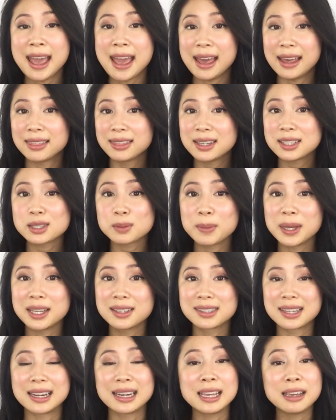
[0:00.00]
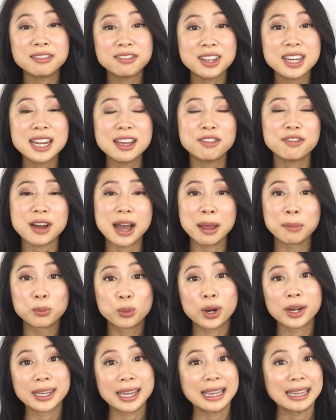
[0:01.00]
And this means that even if I'm
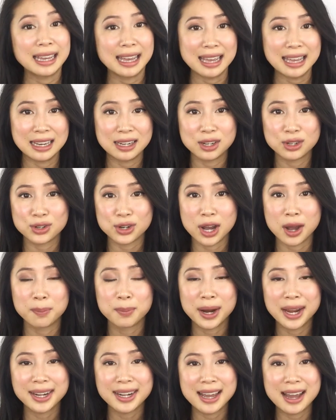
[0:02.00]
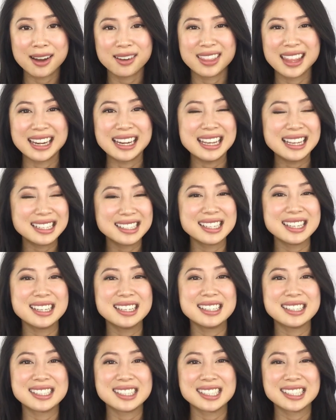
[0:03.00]
working in a job right now that
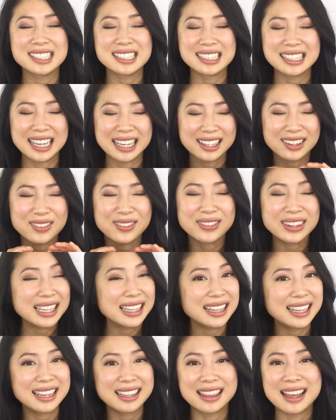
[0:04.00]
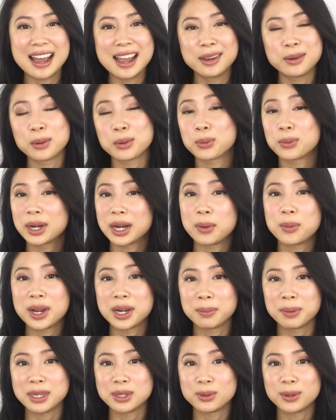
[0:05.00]
isn't like really aligned with what I want
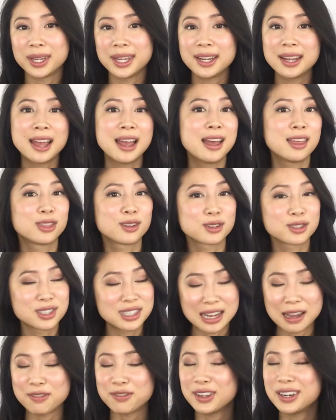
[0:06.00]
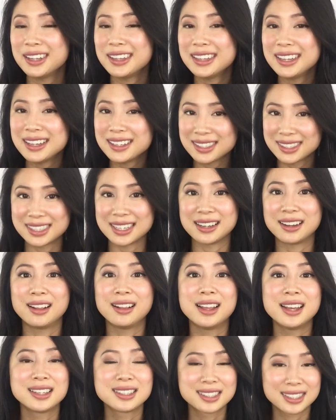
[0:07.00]
to be doing, there's definitely
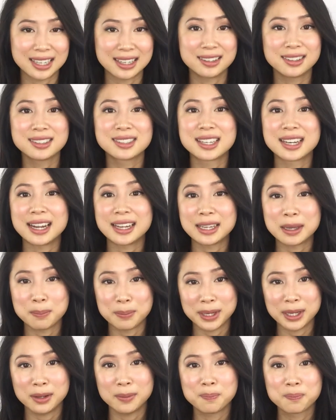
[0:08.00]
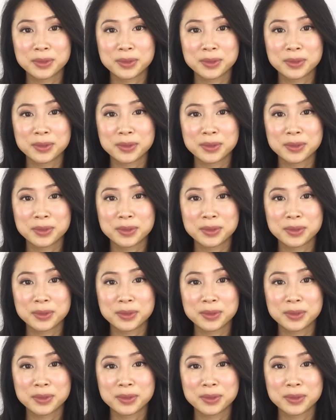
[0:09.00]
still skills that I can build.